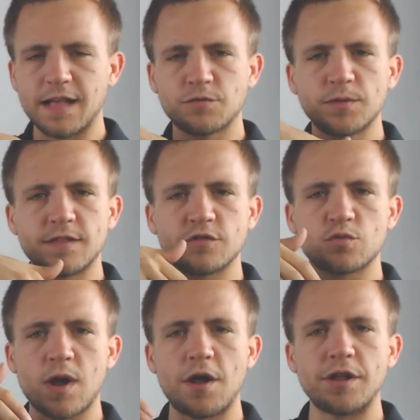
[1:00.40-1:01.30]
That's what
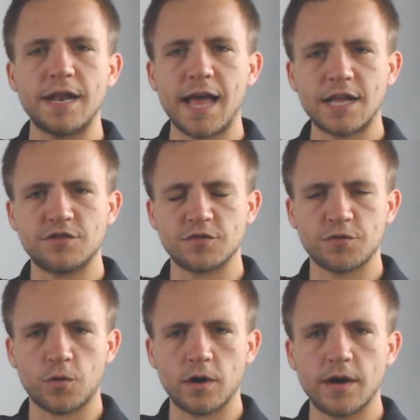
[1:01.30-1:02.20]
this rounded edge
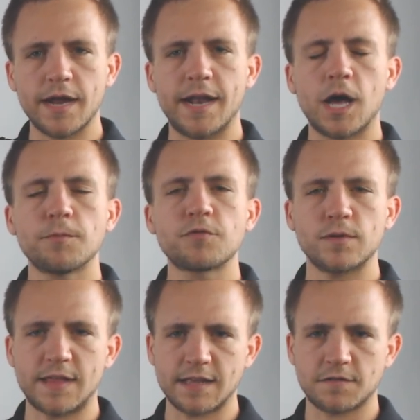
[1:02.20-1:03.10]
is for. It helps
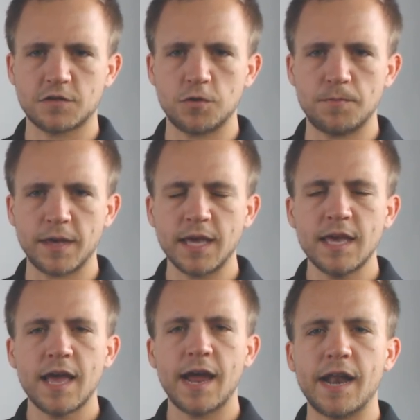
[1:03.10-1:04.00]
with that scooping,
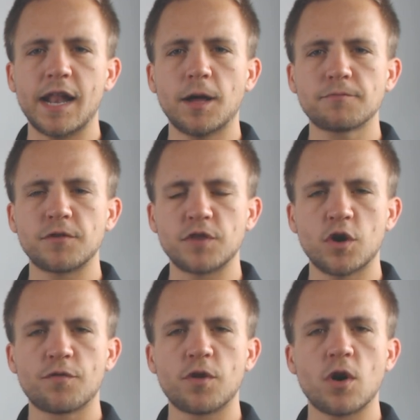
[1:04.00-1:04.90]
and it helps with
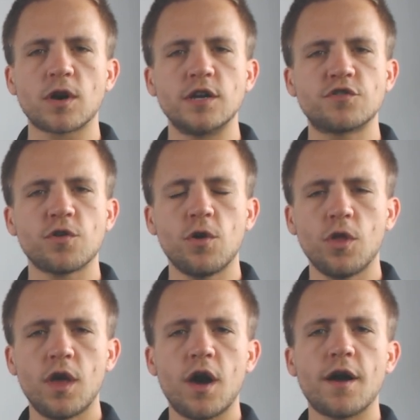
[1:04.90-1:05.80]
the overall
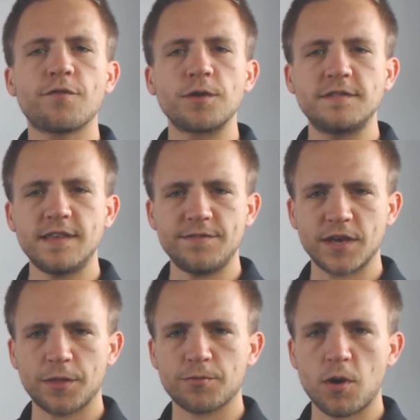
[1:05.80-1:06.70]
control of
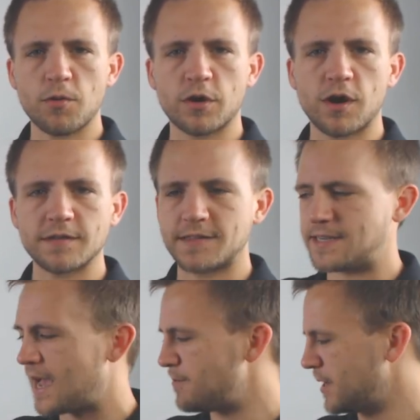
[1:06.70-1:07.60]
receiving a throw across the
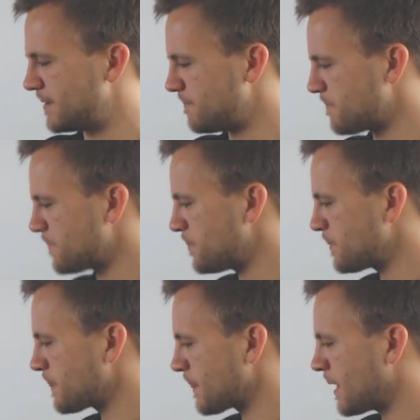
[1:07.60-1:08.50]
diamond.
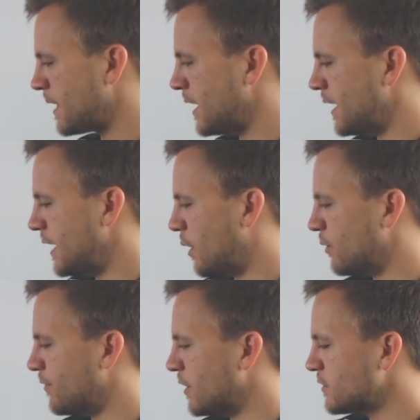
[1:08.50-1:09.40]
Now
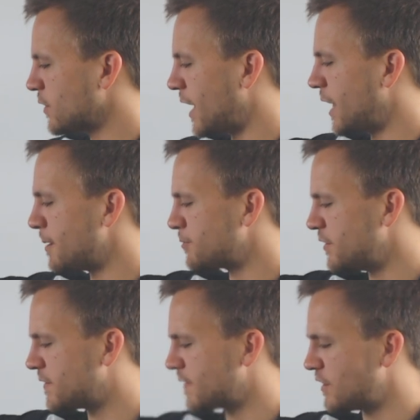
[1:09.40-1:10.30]
we've also got
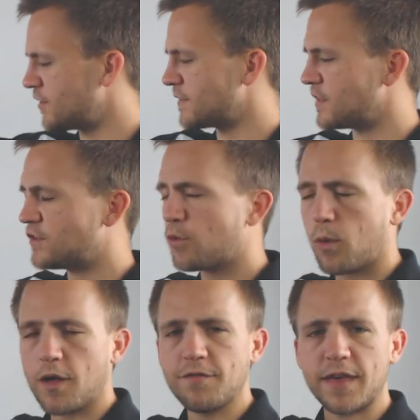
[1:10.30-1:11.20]
options such as the
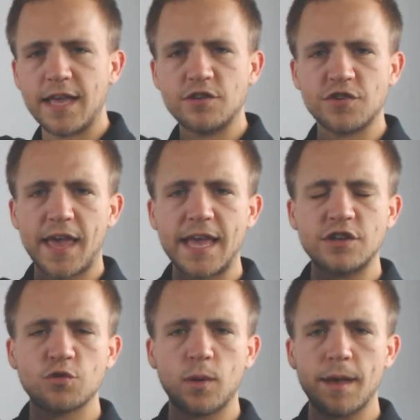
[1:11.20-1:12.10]
12-inch
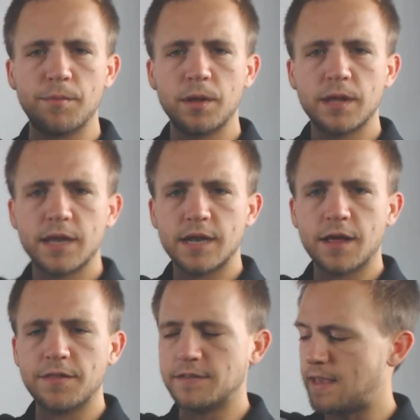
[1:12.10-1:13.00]
H-web.
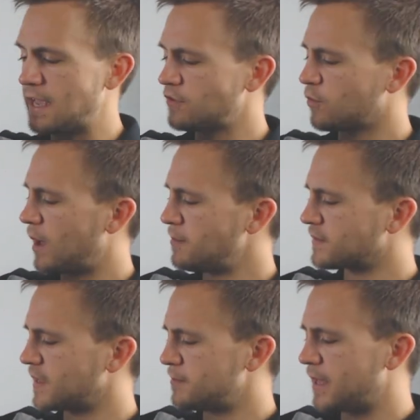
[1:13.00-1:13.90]
Now this H-web
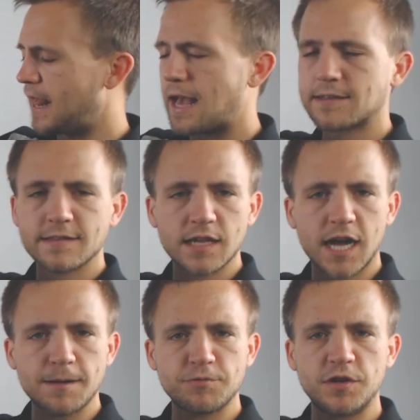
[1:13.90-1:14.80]
is going to be an
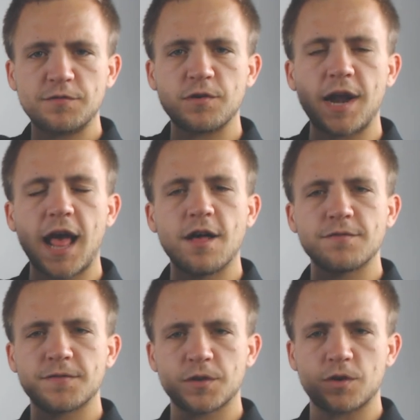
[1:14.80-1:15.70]
excellent option for an
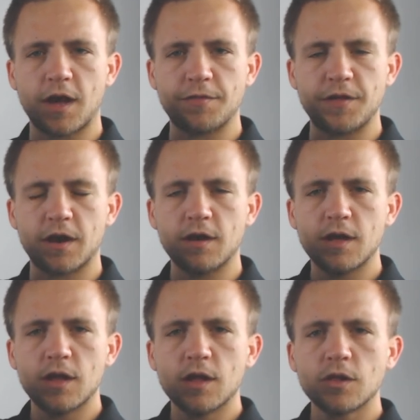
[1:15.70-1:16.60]
outfielder out there
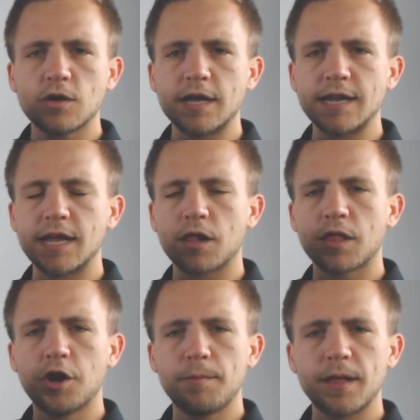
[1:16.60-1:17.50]
looking to get a
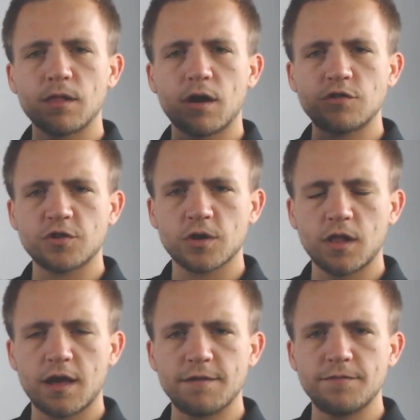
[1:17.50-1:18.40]
little bit larger
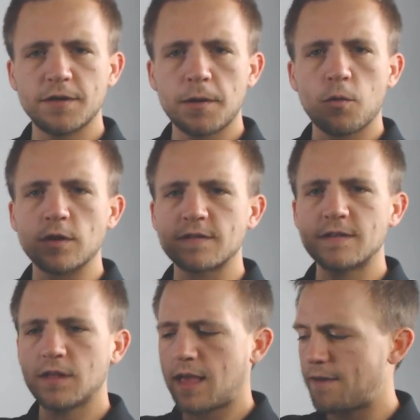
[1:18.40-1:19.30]
glove while
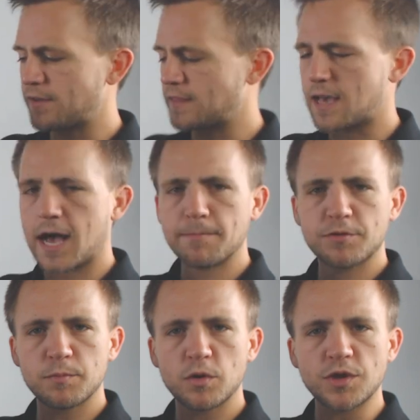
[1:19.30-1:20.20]
still having the
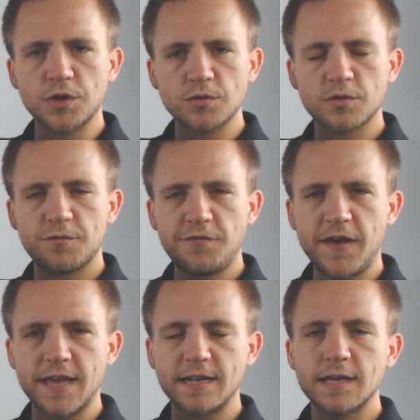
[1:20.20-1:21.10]
optimal youth
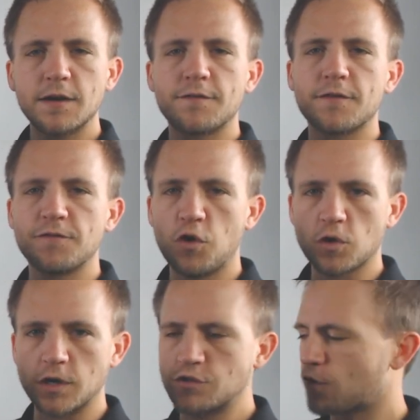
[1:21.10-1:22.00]
fit for
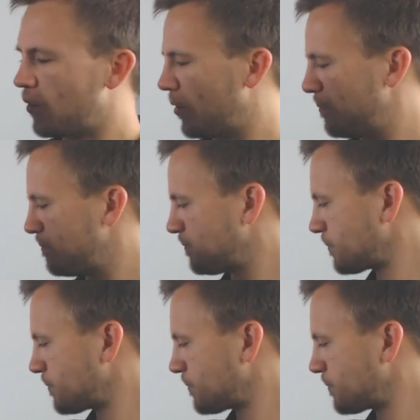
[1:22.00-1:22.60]
full control.